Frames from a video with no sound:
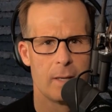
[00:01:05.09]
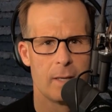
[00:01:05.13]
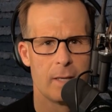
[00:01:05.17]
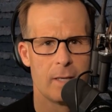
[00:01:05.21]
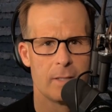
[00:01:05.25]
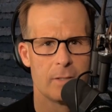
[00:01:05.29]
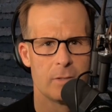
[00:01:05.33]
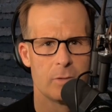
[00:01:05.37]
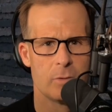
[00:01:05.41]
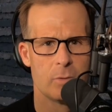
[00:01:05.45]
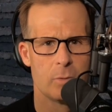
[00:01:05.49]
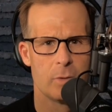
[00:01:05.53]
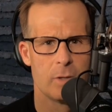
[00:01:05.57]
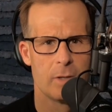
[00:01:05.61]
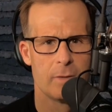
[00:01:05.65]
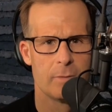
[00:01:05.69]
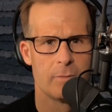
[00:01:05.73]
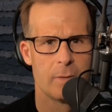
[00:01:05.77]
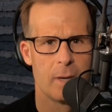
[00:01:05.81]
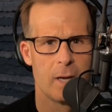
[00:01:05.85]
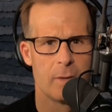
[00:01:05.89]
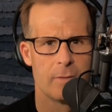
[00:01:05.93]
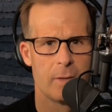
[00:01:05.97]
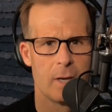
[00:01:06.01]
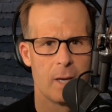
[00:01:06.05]
It's $3 to
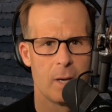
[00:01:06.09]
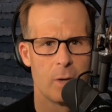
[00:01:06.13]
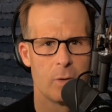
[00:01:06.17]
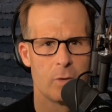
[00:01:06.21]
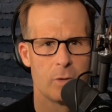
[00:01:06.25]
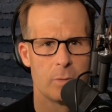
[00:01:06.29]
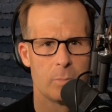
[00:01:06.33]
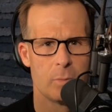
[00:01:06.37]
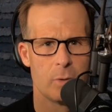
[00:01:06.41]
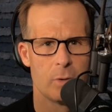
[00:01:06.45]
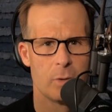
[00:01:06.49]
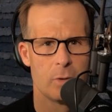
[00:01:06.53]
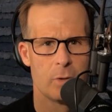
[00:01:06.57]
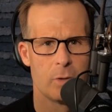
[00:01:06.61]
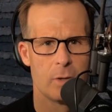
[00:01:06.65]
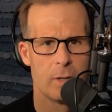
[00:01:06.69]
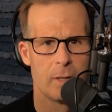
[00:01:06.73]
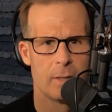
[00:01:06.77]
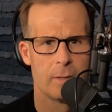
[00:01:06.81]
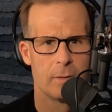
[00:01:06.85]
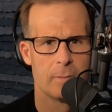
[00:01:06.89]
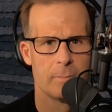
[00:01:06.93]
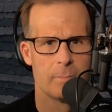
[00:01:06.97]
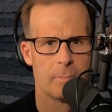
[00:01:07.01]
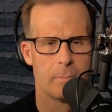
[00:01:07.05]
$5 per
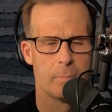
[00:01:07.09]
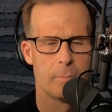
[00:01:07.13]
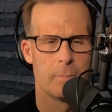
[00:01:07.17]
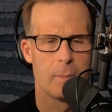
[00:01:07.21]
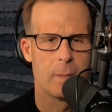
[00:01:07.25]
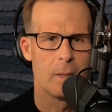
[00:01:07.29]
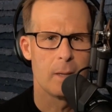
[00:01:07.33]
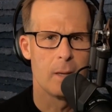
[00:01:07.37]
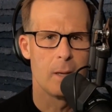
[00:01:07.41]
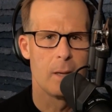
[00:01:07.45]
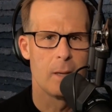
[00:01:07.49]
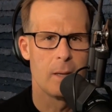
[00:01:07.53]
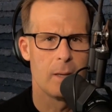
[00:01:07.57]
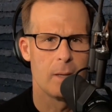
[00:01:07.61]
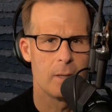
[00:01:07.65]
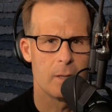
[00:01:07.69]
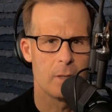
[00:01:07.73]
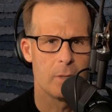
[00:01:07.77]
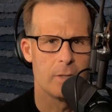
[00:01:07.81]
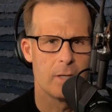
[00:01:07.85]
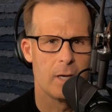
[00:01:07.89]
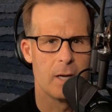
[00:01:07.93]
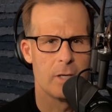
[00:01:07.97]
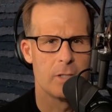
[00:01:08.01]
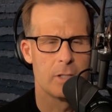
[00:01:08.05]
click.
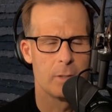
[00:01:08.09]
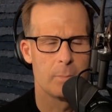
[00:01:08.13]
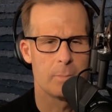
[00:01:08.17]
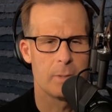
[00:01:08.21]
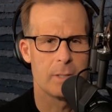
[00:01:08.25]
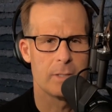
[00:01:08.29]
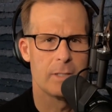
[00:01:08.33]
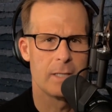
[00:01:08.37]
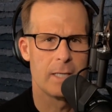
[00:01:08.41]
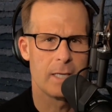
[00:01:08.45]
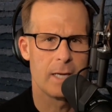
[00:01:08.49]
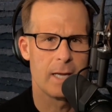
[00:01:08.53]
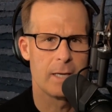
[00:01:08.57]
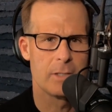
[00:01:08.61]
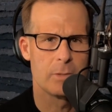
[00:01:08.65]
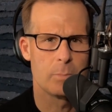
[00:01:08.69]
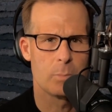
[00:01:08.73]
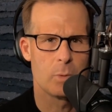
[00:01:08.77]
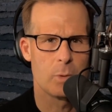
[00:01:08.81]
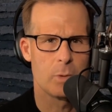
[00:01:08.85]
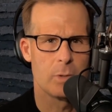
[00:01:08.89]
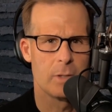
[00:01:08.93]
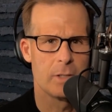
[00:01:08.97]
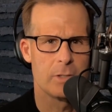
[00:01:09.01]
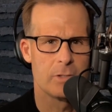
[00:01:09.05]
ChatGPT has
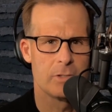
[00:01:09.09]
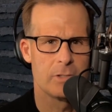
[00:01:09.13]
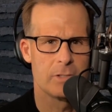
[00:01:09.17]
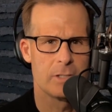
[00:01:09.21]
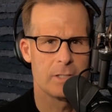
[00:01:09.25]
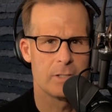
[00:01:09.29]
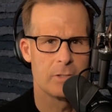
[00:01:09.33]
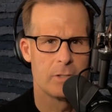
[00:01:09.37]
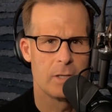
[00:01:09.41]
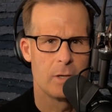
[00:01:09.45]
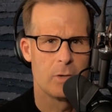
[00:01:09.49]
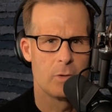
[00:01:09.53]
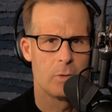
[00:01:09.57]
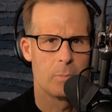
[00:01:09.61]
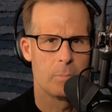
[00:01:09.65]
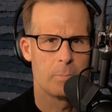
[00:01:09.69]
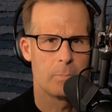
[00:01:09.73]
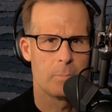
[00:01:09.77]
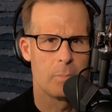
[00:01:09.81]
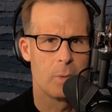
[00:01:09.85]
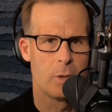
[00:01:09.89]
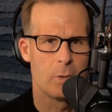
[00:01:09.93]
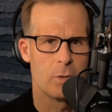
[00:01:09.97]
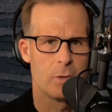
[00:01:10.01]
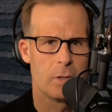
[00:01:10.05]
more than 600
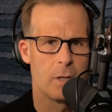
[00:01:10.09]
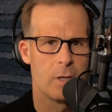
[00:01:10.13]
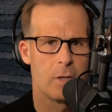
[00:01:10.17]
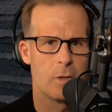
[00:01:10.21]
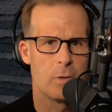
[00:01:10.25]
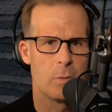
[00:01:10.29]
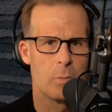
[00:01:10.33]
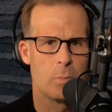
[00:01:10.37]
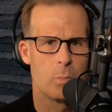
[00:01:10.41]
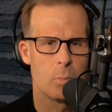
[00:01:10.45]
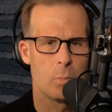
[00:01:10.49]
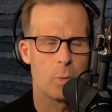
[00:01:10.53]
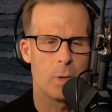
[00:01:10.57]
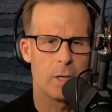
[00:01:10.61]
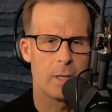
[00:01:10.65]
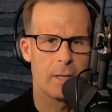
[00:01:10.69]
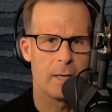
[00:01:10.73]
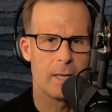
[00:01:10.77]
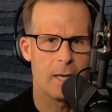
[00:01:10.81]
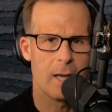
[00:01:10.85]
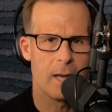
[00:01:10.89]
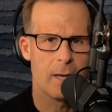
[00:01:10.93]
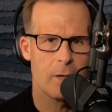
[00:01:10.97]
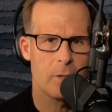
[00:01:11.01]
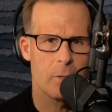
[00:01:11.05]
million
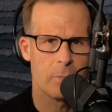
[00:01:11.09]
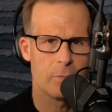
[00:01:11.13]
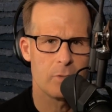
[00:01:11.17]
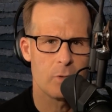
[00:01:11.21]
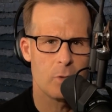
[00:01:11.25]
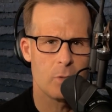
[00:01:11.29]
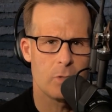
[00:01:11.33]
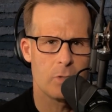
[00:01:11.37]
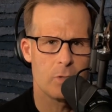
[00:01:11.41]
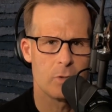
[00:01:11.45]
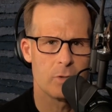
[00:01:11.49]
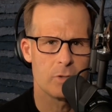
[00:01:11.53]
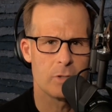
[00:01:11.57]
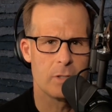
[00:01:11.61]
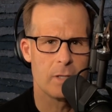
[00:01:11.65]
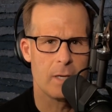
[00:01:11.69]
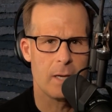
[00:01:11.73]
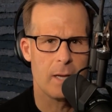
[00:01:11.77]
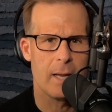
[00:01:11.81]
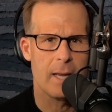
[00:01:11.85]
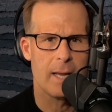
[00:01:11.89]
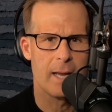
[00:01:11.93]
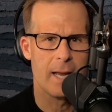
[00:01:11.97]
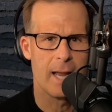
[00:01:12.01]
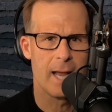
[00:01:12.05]
weekly active users.
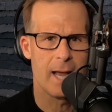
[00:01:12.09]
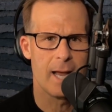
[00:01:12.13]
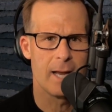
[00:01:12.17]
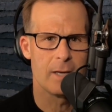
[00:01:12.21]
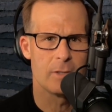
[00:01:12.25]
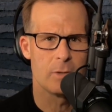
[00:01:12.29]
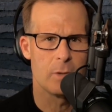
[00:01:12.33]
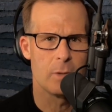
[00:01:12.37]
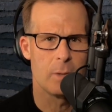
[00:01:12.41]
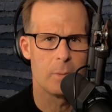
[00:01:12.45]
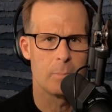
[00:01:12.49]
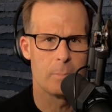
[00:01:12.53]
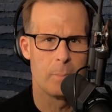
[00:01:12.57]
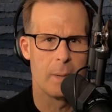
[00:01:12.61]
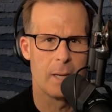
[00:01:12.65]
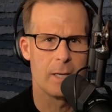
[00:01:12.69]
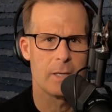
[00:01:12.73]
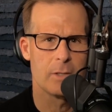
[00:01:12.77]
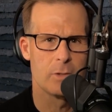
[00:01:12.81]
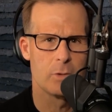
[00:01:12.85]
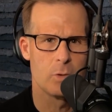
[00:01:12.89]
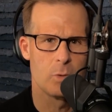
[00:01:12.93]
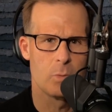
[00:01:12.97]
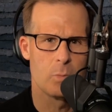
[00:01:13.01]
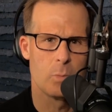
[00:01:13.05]
Ads are
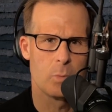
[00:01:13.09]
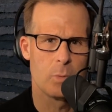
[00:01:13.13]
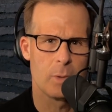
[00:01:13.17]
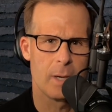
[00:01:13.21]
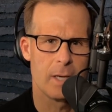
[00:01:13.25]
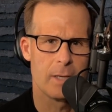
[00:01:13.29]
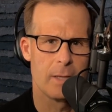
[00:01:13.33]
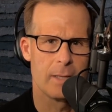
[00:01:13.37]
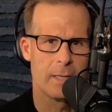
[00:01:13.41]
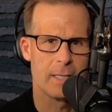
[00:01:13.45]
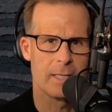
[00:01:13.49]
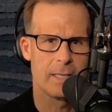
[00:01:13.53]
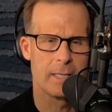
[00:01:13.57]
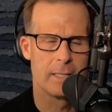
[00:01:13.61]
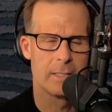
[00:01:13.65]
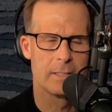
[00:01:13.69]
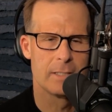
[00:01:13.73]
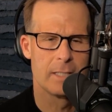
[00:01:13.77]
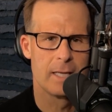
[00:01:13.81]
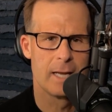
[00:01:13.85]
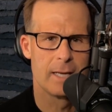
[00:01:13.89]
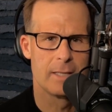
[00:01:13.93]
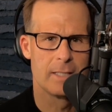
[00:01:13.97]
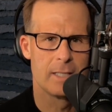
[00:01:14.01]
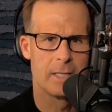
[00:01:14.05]
embedded directly
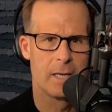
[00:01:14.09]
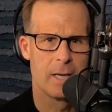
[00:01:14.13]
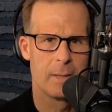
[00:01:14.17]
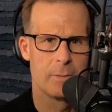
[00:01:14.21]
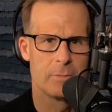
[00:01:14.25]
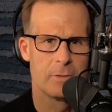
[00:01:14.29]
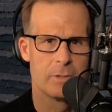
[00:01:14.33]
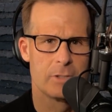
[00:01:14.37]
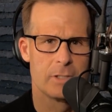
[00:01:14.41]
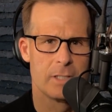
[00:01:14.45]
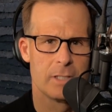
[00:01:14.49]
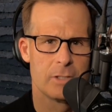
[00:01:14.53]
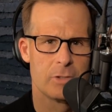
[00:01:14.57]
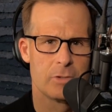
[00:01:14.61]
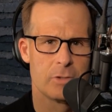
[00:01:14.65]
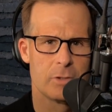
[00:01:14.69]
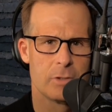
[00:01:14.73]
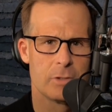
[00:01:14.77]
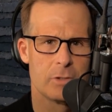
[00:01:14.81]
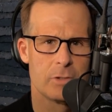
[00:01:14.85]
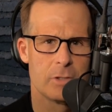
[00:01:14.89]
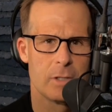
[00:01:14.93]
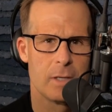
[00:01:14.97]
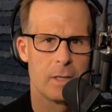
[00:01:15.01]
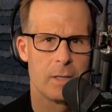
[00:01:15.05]
inside the
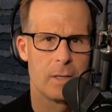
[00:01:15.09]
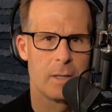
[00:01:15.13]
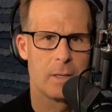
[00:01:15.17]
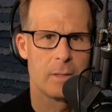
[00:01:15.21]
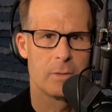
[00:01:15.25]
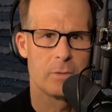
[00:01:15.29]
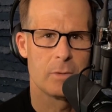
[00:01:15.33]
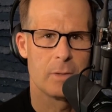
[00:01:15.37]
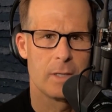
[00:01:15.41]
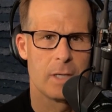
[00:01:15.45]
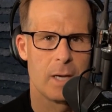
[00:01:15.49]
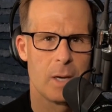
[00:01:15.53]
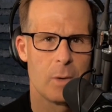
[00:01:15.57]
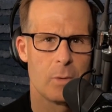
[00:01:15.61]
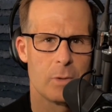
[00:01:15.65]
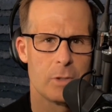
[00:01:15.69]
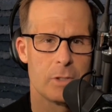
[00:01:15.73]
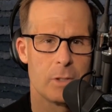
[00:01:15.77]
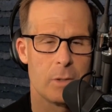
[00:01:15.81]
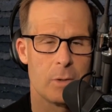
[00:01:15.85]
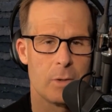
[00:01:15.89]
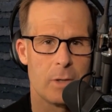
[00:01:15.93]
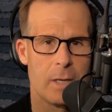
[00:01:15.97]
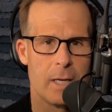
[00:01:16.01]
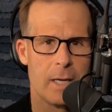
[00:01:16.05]
conversations.
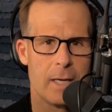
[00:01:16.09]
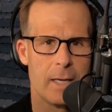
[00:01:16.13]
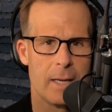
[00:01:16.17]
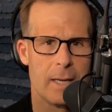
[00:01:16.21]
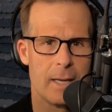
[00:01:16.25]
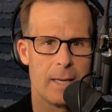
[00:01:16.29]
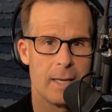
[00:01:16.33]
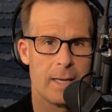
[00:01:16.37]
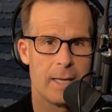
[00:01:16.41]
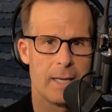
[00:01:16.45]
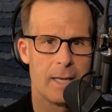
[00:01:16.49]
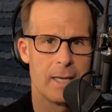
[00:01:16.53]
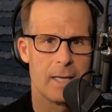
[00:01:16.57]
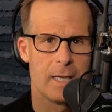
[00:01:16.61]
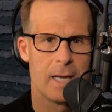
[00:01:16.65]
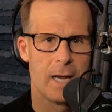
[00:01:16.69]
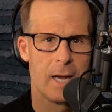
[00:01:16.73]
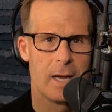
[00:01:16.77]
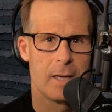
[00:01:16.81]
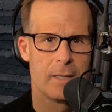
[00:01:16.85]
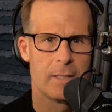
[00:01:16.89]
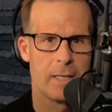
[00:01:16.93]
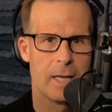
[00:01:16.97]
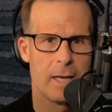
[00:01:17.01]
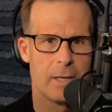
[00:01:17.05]
$3 a click in a
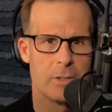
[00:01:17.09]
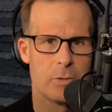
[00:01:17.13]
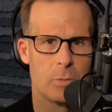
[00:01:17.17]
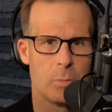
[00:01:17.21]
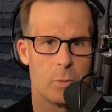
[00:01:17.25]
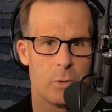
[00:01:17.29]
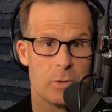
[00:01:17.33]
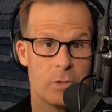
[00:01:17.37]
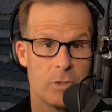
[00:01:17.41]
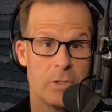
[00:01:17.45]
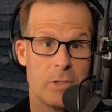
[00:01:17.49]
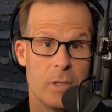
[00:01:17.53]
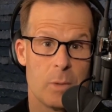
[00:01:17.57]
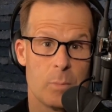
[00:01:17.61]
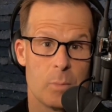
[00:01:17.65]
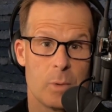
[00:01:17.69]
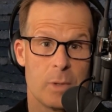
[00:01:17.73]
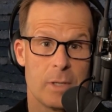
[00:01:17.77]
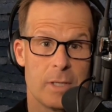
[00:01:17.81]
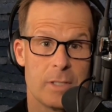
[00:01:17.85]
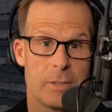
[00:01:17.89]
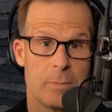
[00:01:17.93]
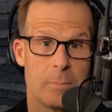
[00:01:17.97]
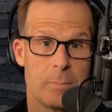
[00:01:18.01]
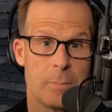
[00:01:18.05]
context where
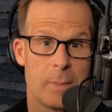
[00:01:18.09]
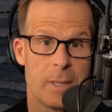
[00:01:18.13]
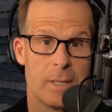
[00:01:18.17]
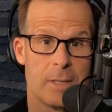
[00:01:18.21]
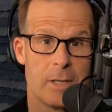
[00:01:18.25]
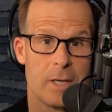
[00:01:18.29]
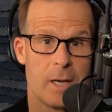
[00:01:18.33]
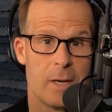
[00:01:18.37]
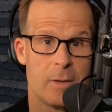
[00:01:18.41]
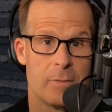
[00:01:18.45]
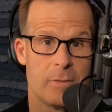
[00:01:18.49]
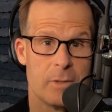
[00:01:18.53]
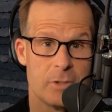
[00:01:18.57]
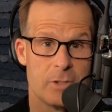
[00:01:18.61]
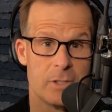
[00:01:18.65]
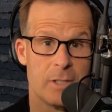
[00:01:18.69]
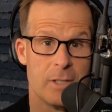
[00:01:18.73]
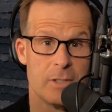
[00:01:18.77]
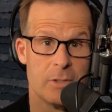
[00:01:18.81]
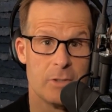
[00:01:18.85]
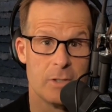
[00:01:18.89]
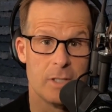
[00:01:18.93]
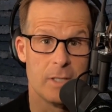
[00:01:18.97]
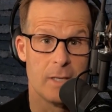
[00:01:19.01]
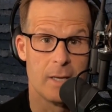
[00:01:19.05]
someone is
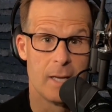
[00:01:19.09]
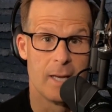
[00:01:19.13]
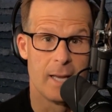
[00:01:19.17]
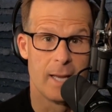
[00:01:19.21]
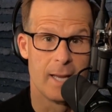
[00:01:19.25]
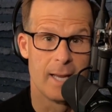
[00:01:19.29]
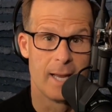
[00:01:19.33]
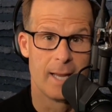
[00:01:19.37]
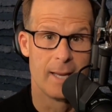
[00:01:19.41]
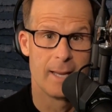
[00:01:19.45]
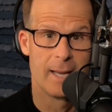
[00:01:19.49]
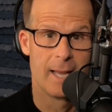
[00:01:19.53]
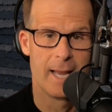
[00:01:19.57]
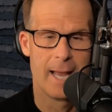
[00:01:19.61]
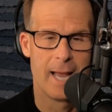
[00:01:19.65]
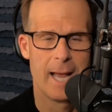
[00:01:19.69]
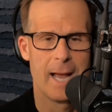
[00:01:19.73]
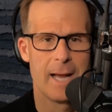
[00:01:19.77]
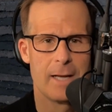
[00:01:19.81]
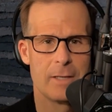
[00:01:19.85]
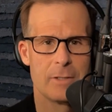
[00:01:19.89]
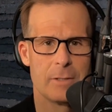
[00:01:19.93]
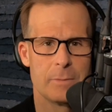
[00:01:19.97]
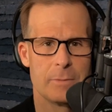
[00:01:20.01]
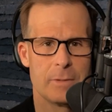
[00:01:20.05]
mid-conversation and
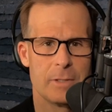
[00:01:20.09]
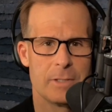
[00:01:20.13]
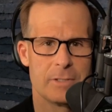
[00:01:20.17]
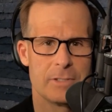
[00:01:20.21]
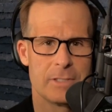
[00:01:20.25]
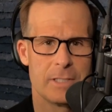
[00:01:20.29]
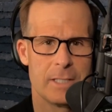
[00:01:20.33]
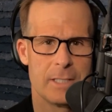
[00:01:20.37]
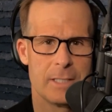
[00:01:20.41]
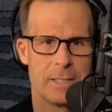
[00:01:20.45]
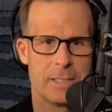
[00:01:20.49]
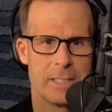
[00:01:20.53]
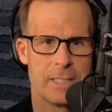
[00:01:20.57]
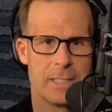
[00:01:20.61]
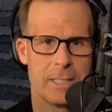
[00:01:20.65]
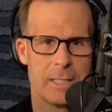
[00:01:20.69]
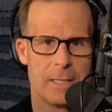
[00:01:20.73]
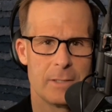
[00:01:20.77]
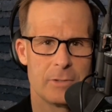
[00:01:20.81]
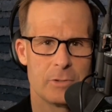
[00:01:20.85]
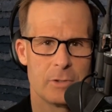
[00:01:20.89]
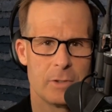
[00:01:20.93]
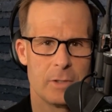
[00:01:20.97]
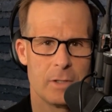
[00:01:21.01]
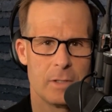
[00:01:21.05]
actively seeking an
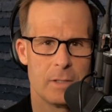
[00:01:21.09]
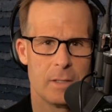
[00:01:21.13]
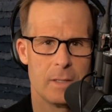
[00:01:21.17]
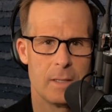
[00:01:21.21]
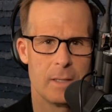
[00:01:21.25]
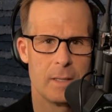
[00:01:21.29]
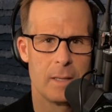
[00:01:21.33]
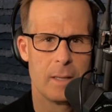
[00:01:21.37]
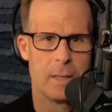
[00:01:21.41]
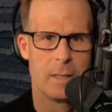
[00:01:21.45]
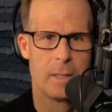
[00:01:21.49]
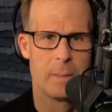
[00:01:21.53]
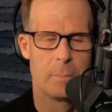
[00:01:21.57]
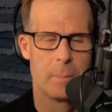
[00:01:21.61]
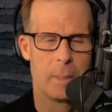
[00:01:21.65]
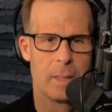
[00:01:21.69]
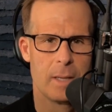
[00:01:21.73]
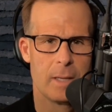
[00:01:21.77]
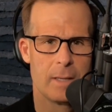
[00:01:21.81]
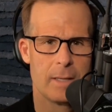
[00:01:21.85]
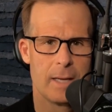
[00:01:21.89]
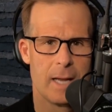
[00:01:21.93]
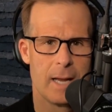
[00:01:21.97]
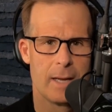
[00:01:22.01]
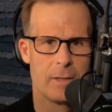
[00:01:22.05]
answer?
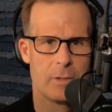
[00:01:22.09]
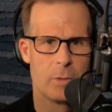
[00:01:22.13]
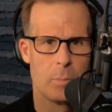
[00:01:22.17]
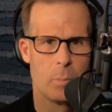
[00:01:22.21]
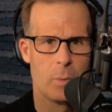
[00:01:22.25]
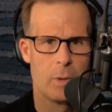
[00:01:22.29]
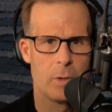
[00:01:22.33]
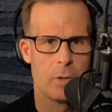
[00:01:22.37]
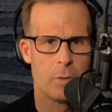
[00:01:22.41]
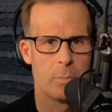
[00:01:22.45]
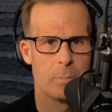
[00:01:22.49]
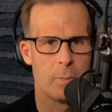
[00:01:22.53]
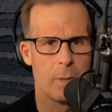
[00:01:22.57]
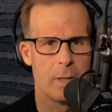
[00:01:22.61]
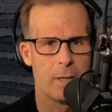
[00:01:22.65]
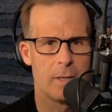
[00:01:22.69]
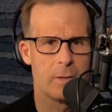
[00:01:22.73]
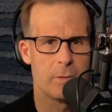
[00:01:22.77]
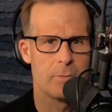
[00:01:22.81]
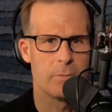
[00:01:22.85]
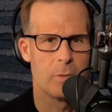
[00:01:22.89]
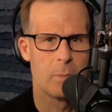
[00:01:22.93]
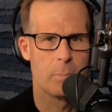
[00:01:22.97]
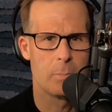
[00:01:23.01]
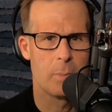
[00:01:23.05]
Compare that to what you're
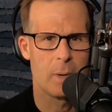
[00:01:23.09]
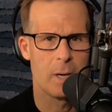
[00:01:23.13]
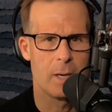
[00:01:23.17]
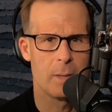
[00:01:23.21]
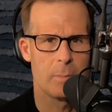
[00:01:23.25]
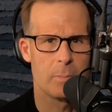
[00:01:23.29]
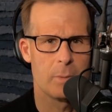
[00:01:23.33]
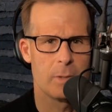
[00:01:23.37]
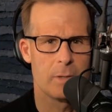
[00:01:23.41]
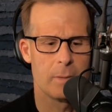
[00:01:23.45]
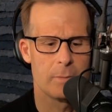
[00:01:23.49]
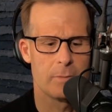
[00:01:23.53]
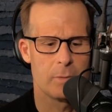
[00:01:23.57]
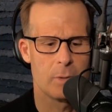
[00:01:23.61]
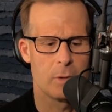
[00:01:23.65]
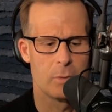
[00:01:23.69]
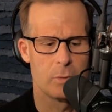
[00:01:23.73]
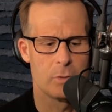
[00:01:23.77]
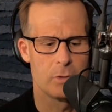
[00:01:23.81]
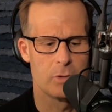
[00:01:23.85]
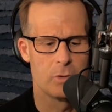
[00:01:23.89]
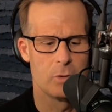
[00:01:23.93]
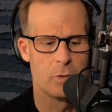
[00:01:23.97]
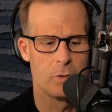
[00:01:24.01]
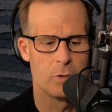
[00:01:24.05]
paying for
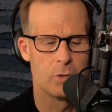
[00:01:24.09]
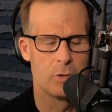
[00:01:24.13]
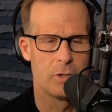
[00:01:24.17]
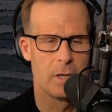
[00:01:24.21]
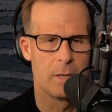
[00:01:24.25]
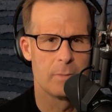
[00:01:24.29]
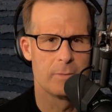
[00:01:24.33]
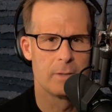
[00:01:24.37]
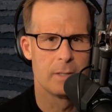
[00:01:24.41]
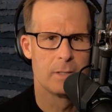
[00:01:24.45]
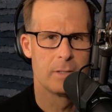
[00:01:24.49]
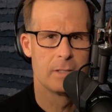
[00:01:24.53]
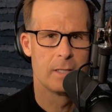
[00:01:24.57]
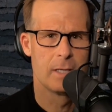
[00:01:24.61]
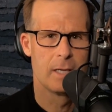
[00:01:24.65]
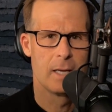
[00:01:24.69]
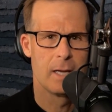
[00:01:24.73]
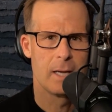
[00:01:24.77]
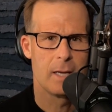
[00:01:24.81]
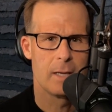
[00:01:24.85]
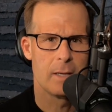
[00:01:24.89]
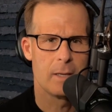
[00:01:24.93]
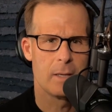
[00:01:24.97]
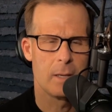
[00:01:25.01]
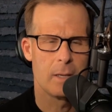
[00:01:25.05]
bottom-of-the-funnel search traffic
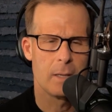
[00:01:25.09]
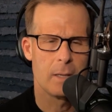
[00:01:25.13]
today.